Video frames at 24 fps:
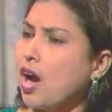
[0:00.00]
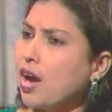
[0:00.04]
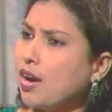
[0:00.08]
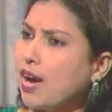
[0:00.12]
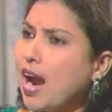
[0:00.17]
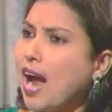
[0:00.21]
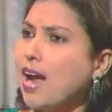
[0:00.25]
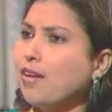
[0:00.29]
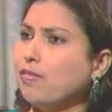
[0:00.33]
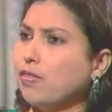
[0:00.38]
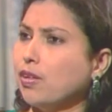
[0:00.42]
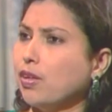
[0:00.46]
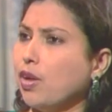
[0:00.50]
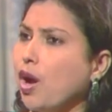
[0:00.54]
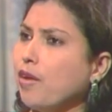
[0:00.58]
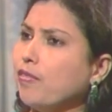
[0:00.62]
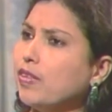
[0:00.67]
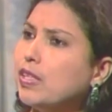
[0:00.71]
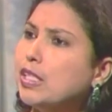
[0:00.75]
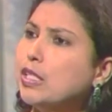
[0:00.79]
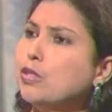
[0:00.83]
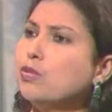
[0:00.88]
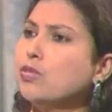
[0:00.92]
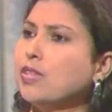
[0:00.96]
arrival of
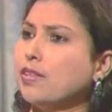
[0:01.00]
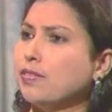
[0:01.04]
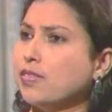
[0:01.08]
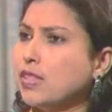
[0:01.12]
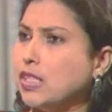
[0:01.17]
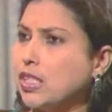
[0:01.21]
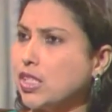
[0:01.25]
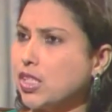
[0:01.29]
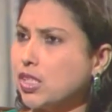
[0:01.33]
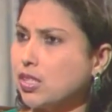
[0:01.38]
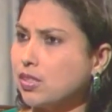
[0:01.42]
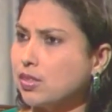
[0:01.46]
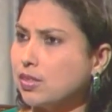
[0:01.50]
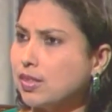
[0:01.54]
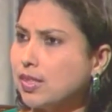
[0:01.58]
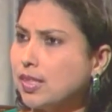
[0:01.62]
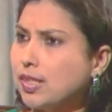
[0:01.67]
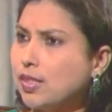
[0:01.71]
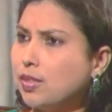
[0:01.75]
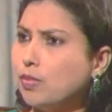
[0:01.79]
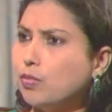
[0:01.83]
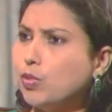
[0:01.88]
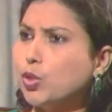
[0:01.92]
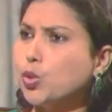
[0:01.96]
a new definition, mm-hmm.